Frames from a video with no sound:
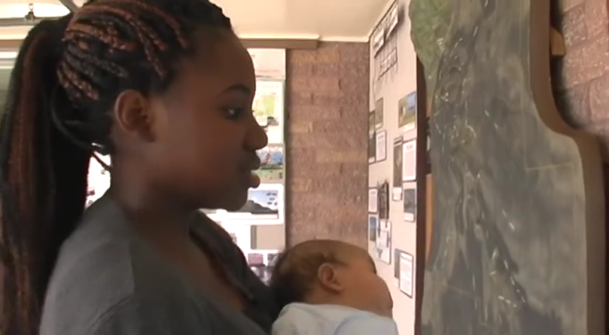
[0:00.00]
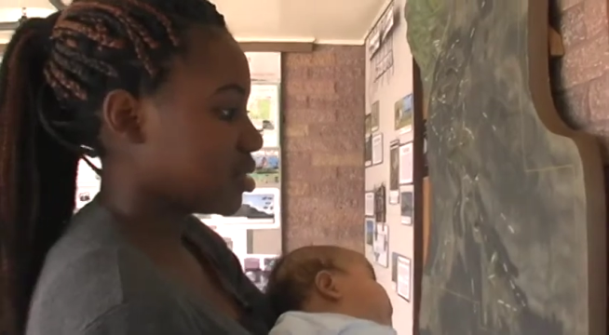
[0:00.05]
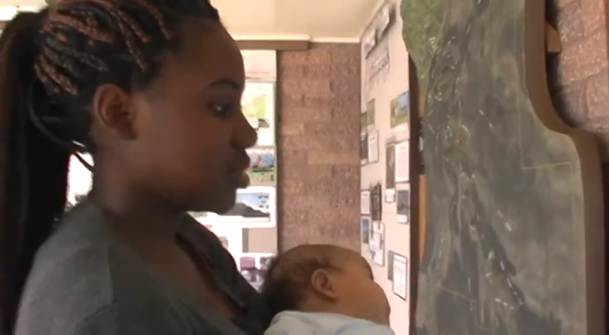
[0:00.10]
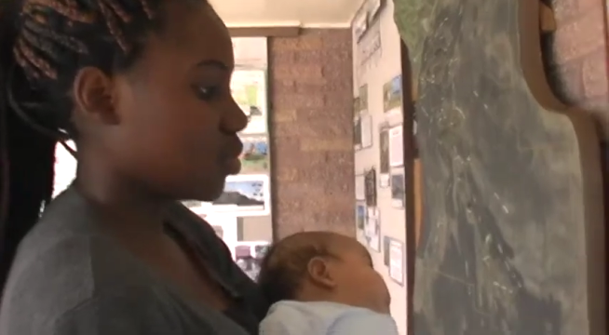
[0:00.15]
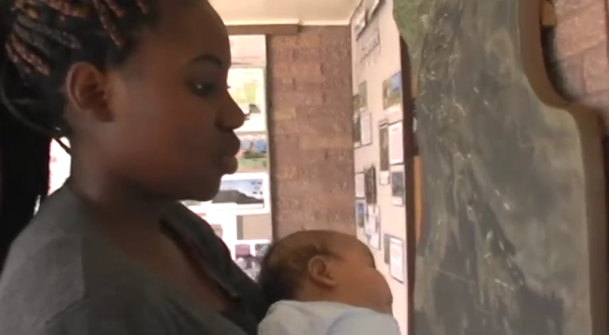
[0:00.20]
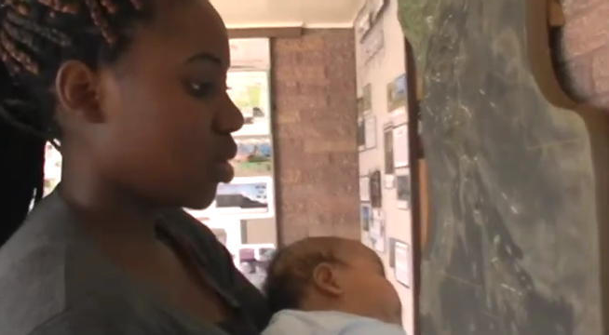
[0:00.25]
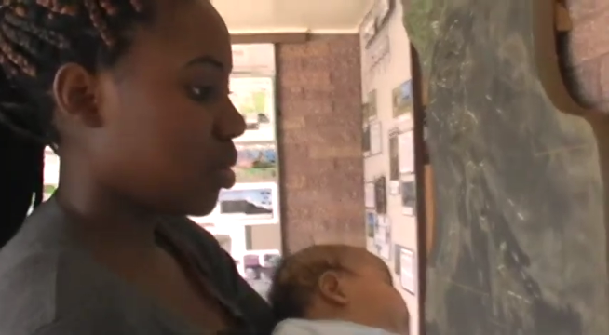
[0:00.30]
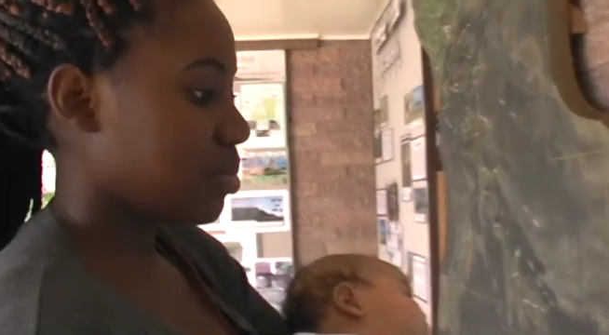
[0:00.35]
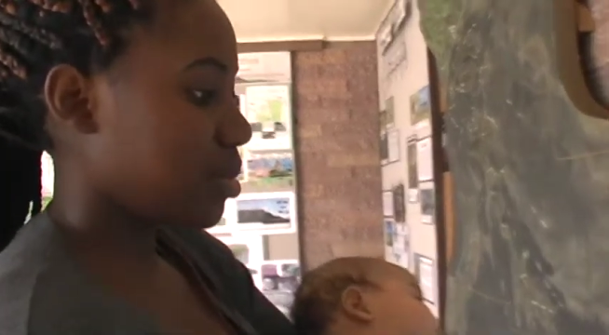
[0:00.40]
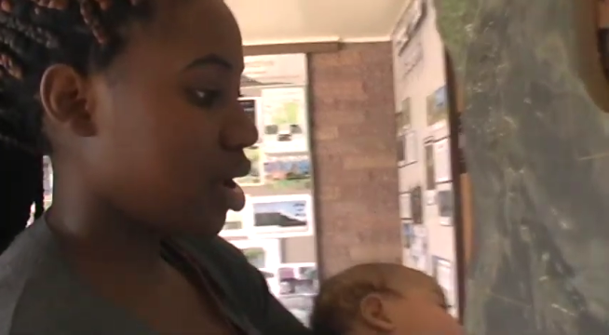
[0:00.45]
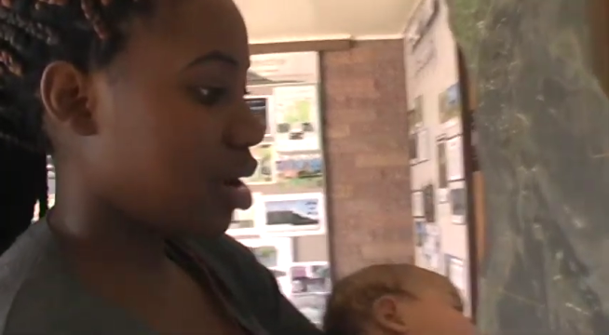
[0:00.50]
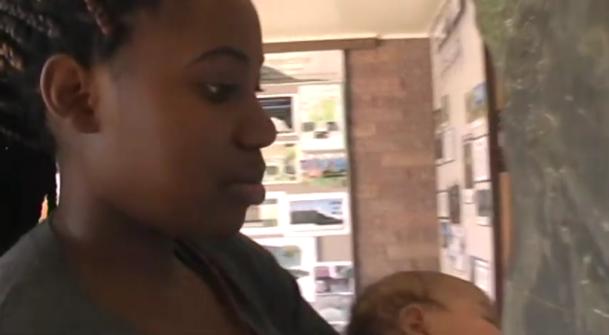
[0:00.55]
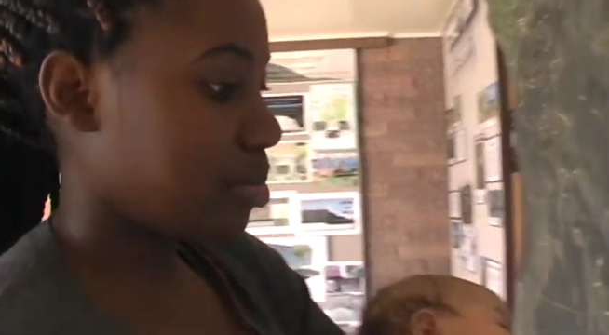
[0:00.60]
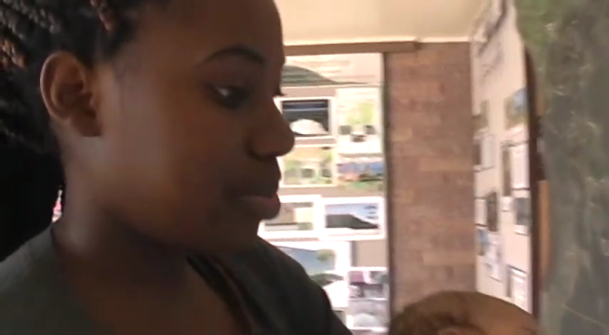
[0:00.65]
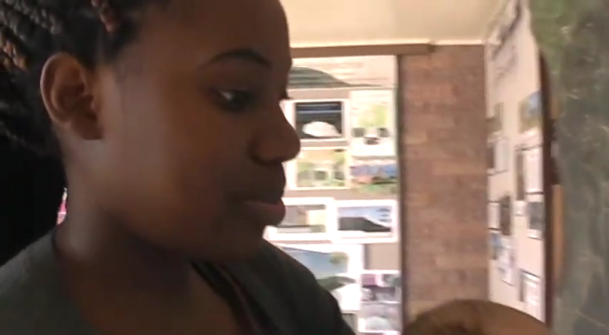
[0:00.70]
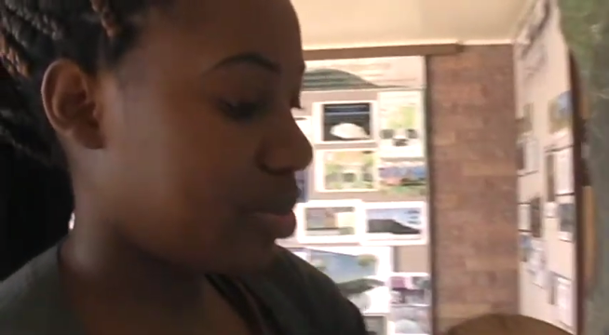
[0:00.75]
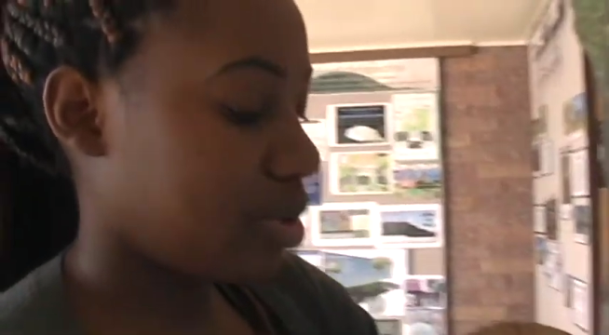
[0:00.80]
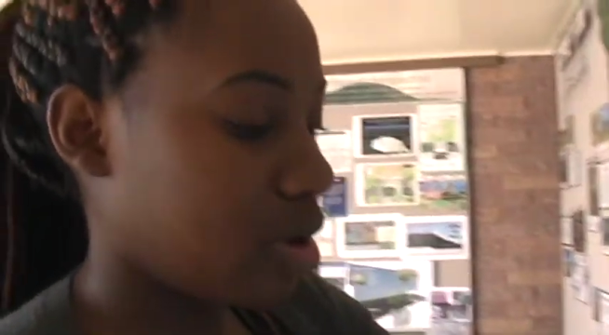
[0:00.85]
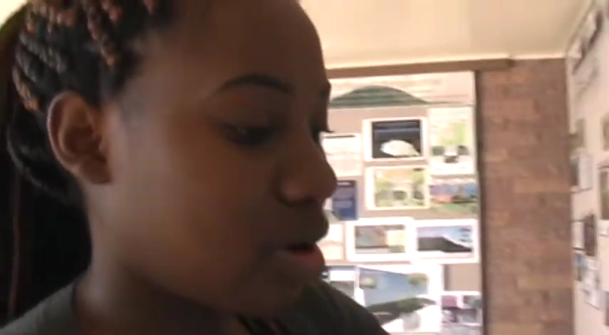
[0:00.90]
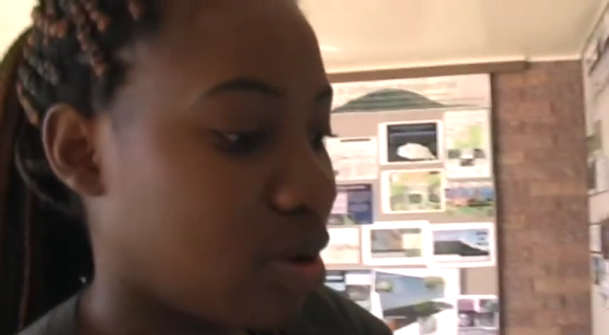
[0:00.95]
is what
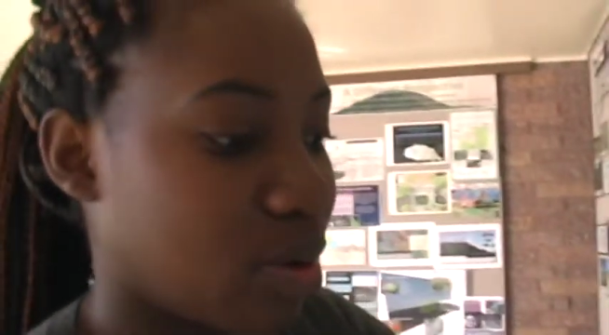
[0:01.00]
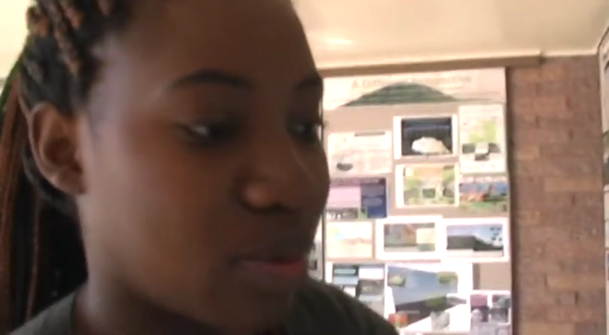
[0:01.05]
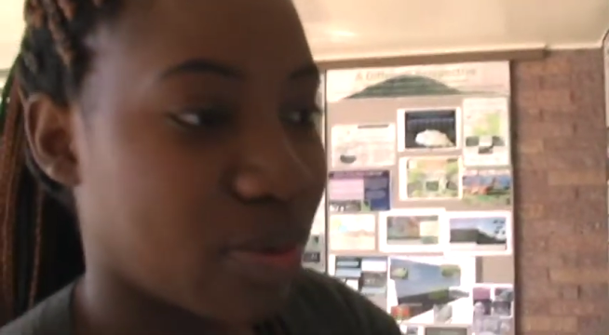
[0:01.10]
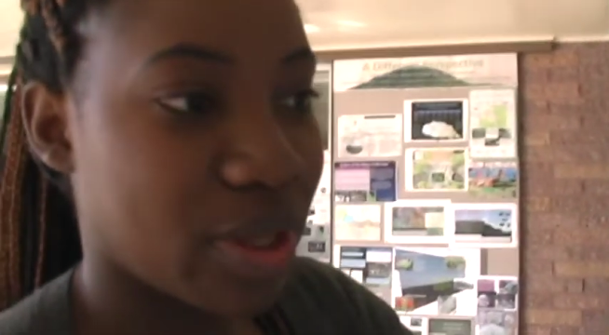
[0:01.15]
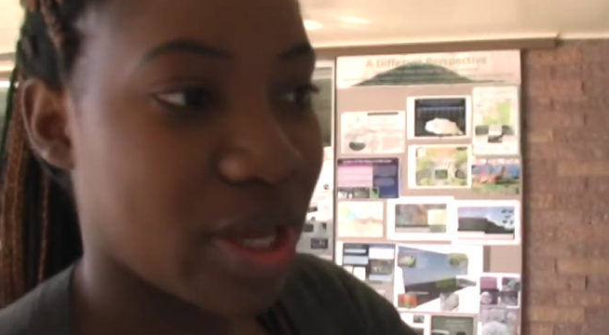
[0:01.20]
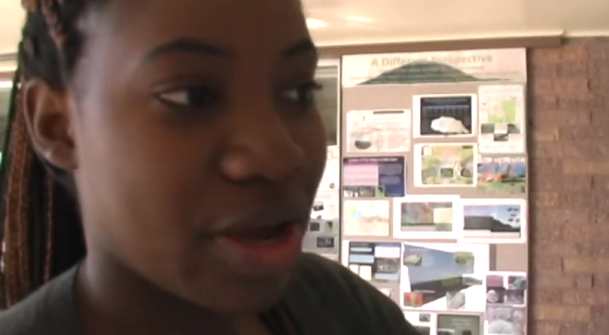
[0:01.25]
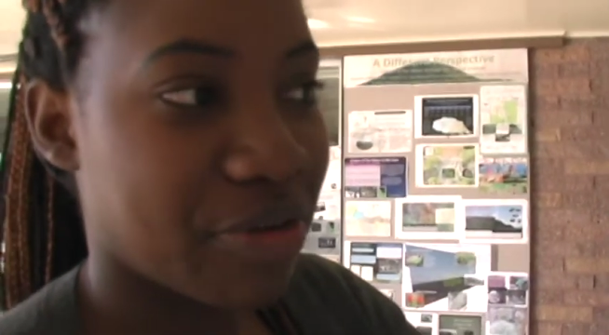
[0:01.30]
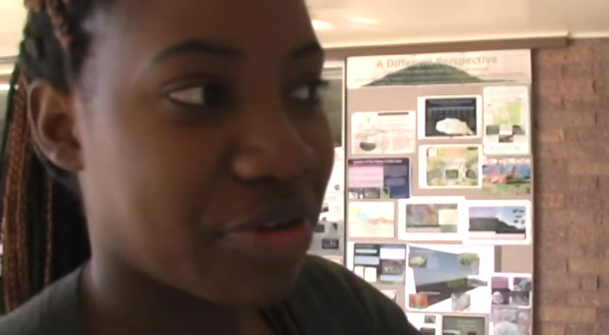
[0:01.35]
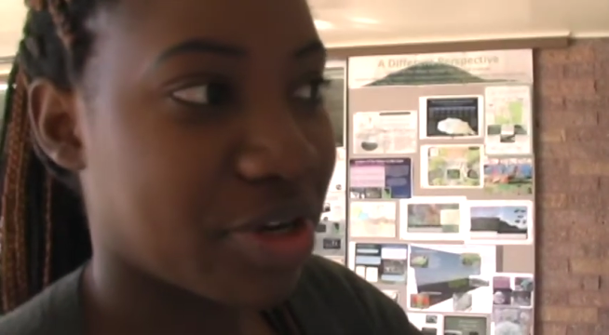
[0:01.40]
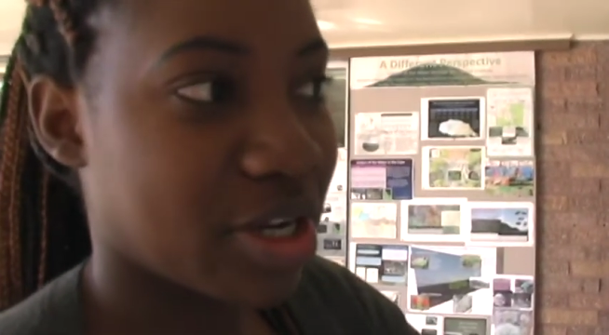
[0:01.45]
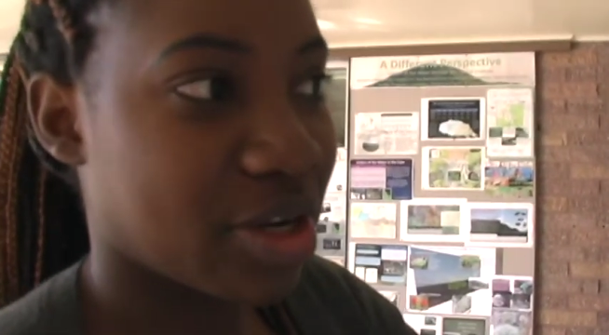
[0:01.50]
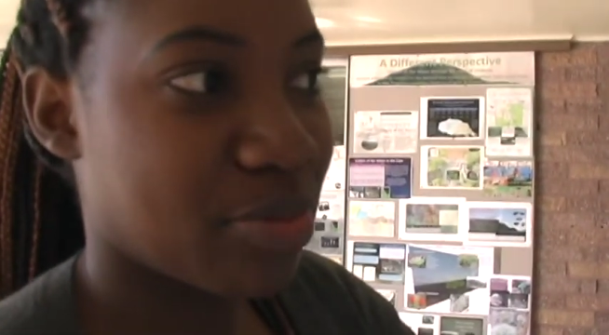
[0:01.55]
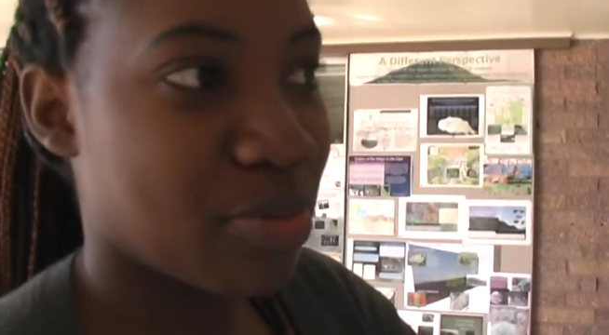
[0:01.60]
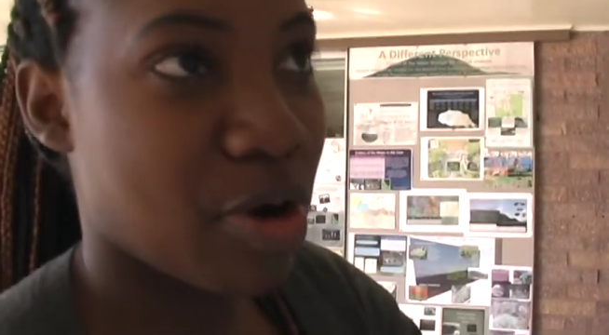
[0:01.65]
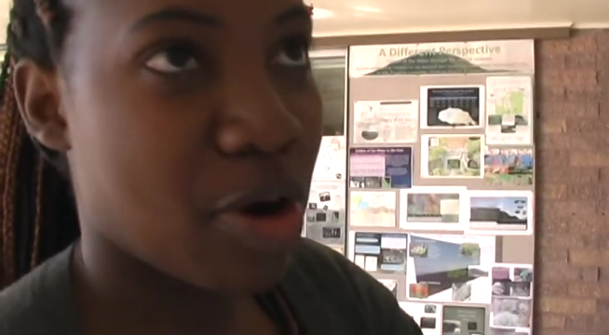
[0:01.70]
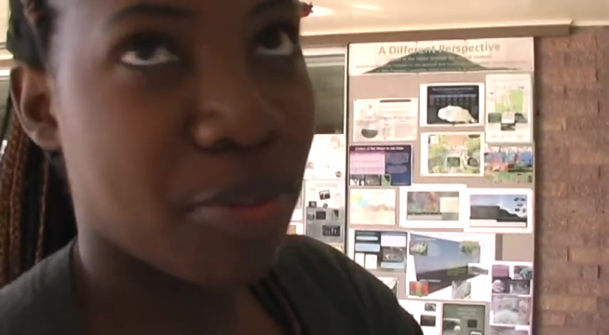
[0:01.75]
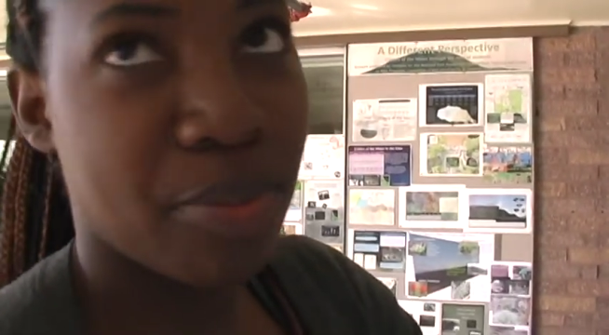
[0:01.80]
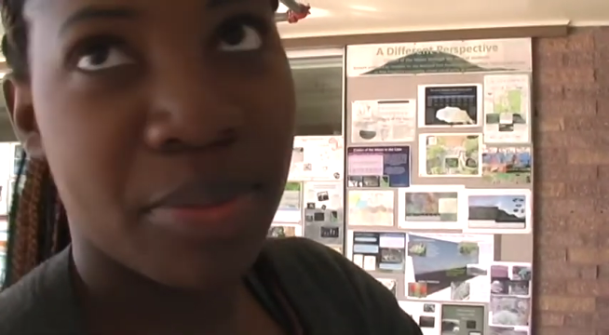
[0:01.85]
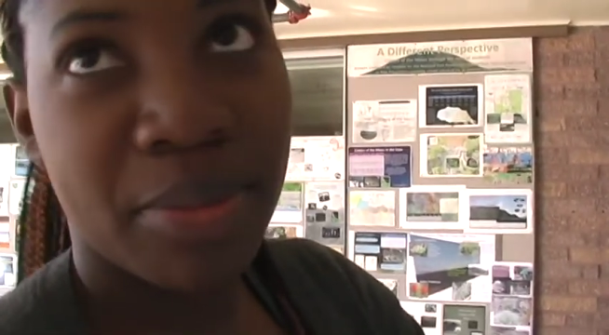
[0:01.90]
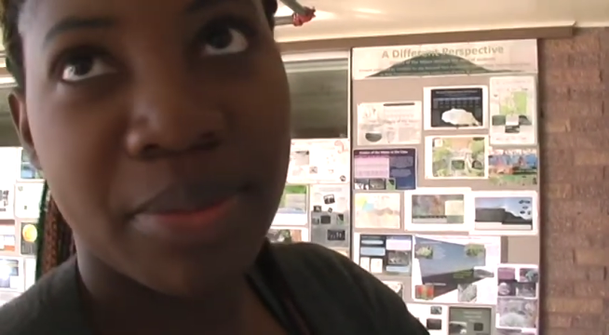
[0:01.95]
map? Oh, the African
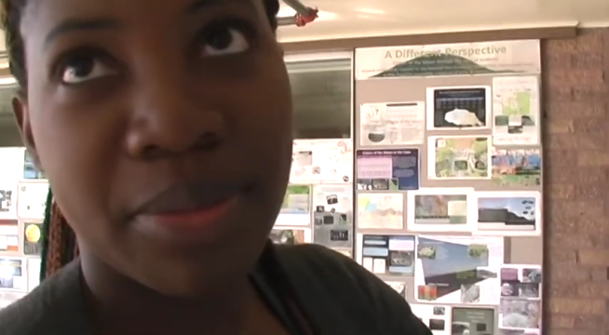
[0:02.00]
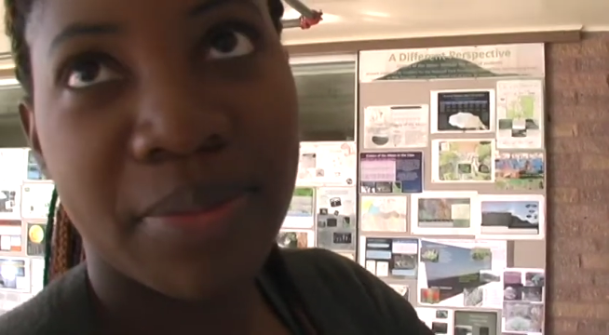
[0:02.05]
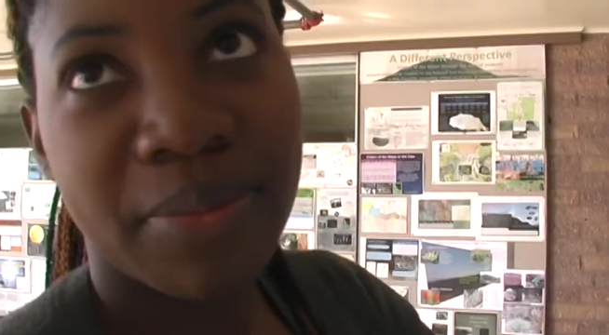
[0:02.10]
map?